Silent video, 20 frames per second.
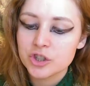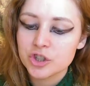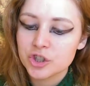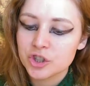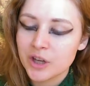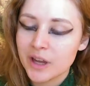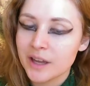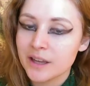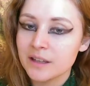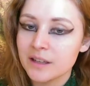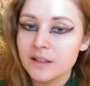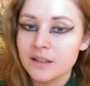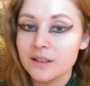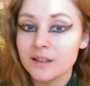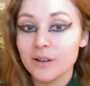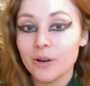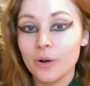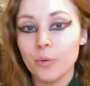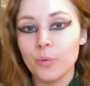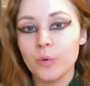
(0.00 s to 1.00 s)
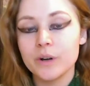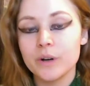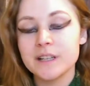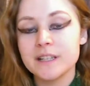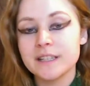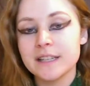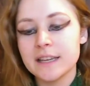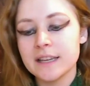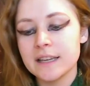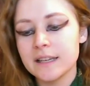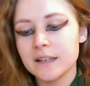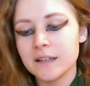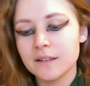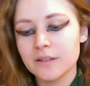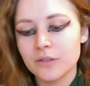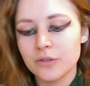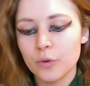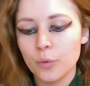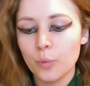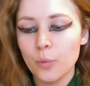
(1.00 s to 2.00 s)
Shed what is in
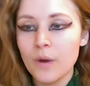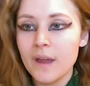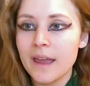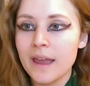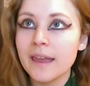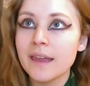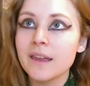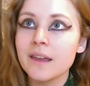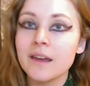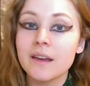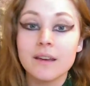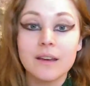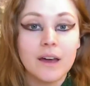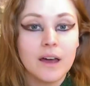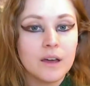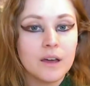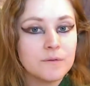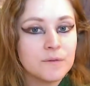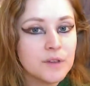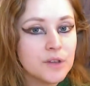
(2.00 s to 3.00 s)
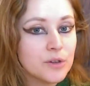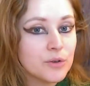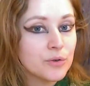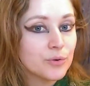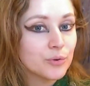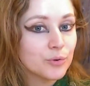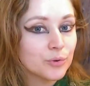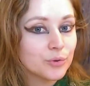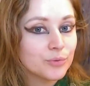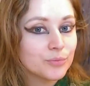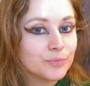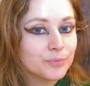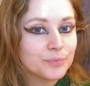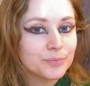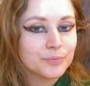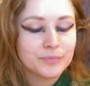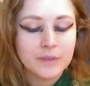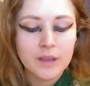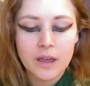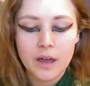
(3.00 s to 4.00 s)
the way of you
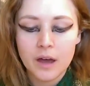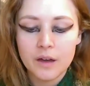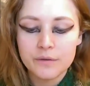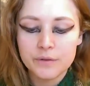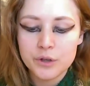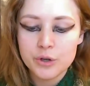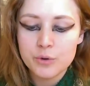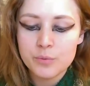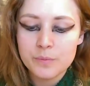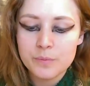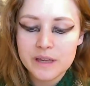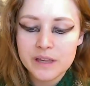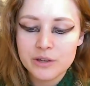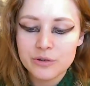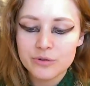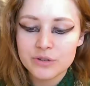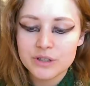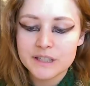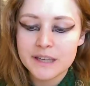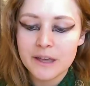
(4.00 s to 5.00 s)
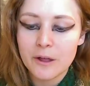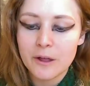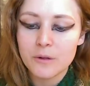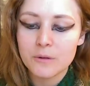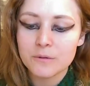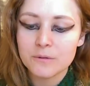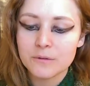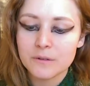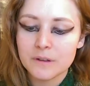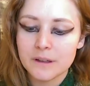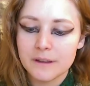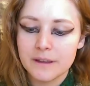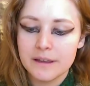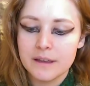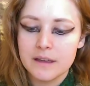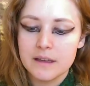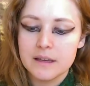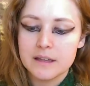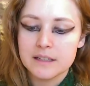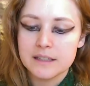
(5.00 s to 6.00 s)
being yourself.
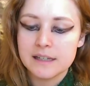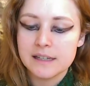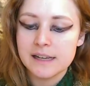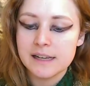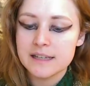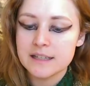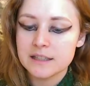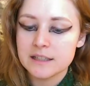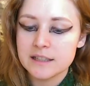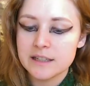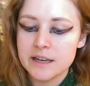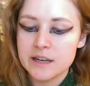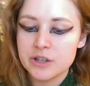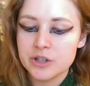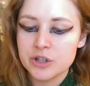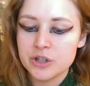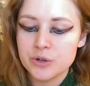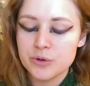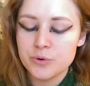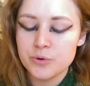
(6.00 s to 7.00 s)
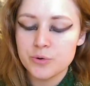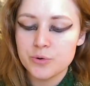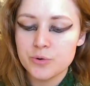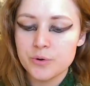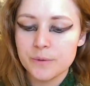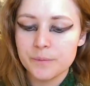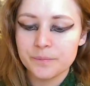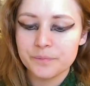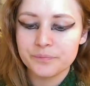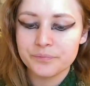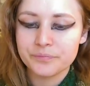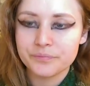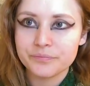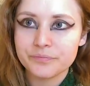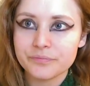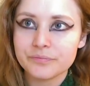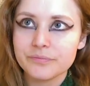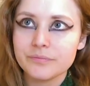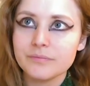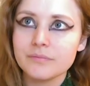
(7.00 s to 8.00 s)
Today is a day to
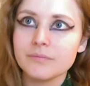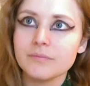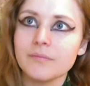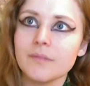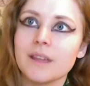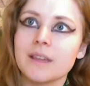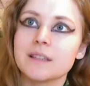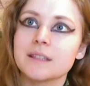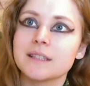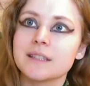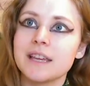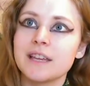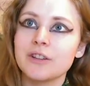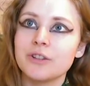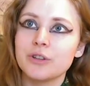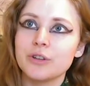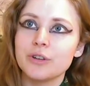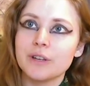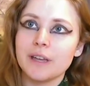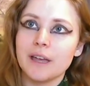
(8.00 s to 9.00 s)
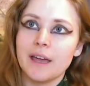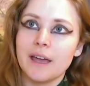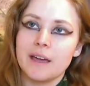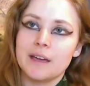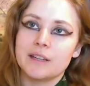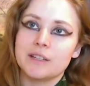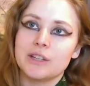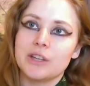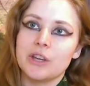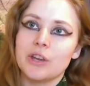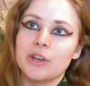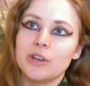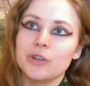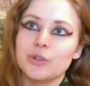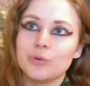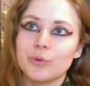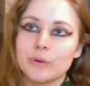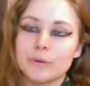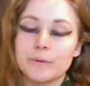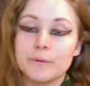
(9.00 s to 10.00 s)
take a look at
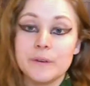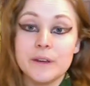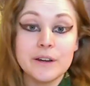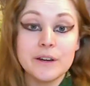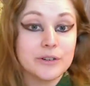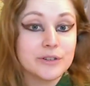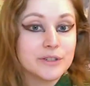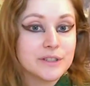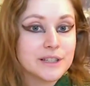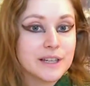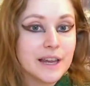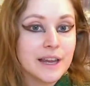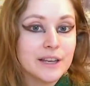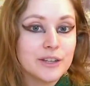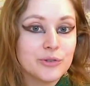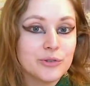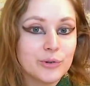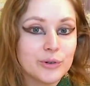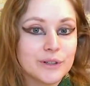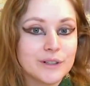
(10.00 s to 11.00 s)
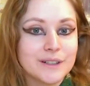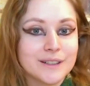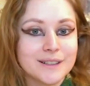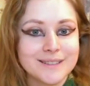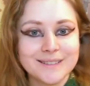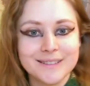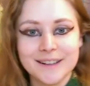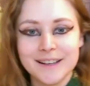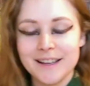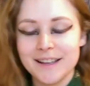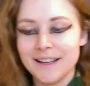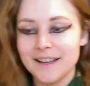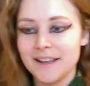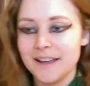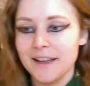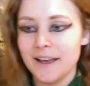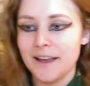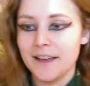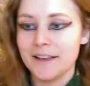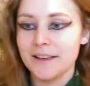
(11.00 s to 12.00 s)
your fears and your
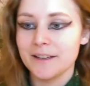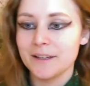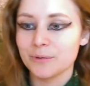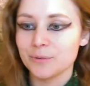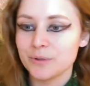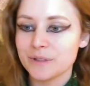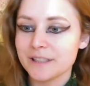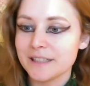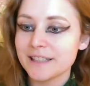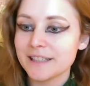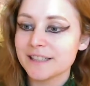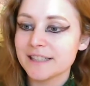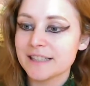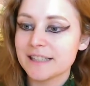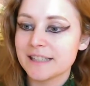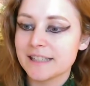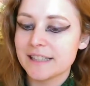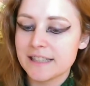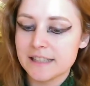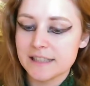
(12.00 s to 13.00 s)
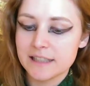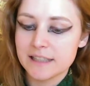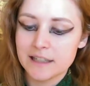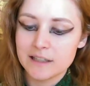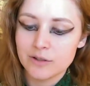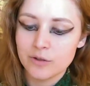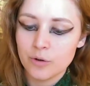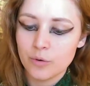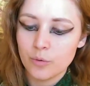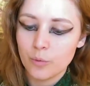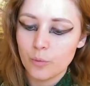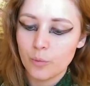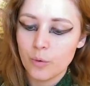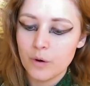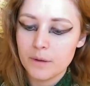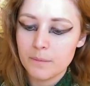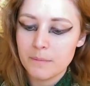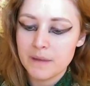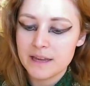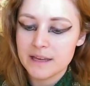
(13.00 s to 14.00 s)
resistances and
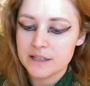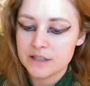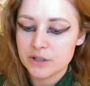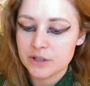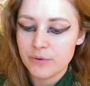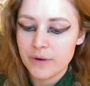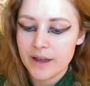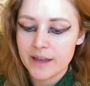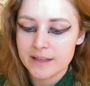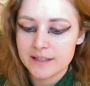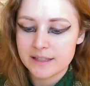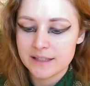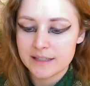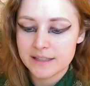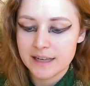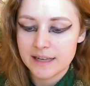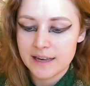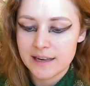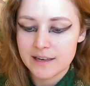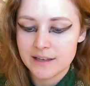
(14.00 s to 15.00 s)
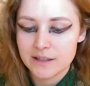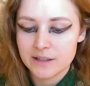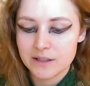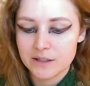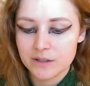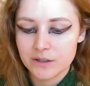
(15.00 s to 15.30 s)
what makes you hesitate